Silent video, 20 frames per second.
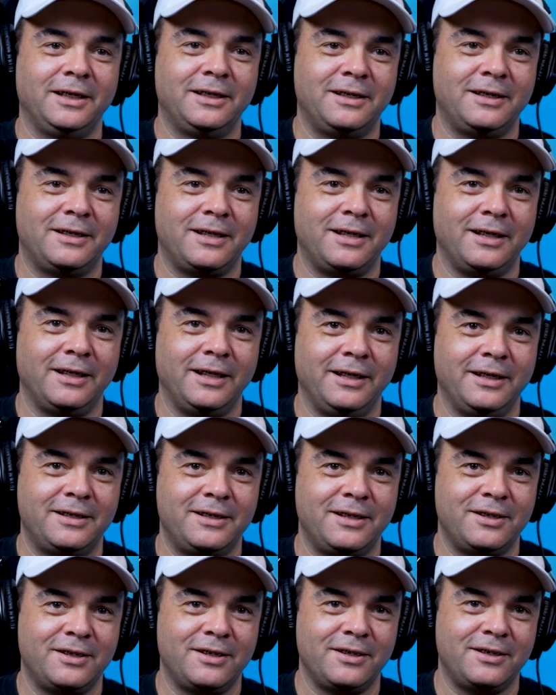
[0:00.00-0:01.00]

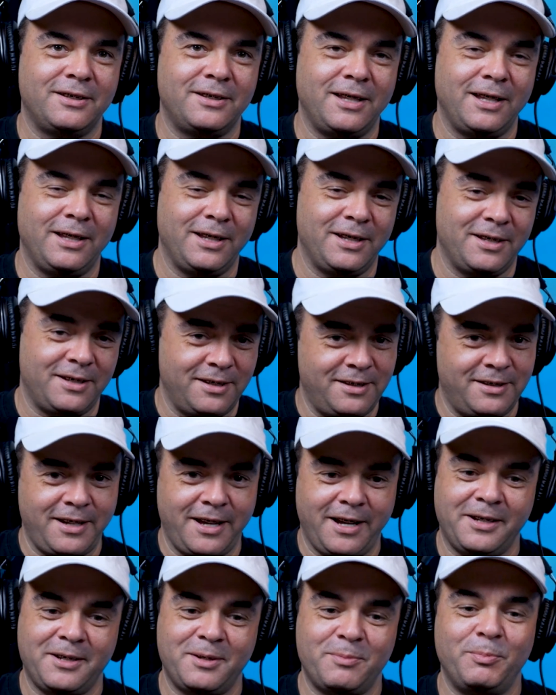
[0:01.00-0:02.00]
It's just this is
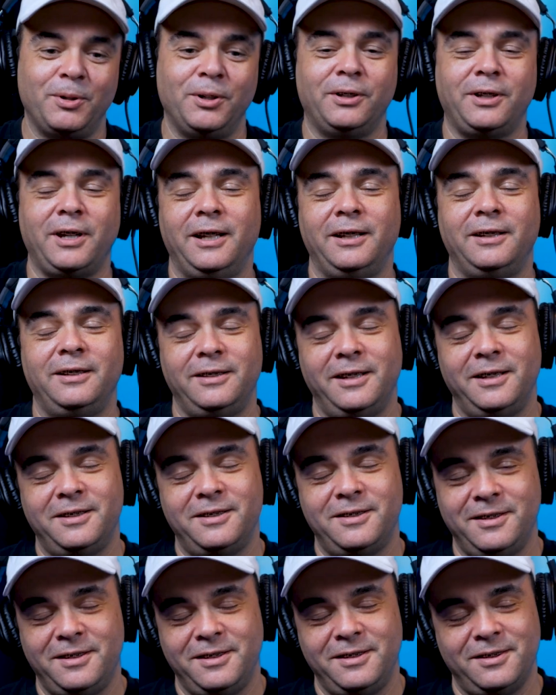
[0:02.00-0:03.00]
textbook
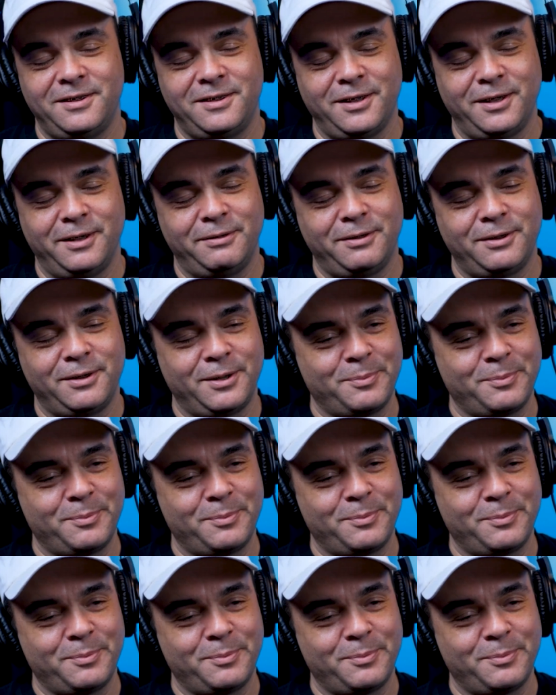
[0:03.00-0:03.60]
ADHD stuff. So.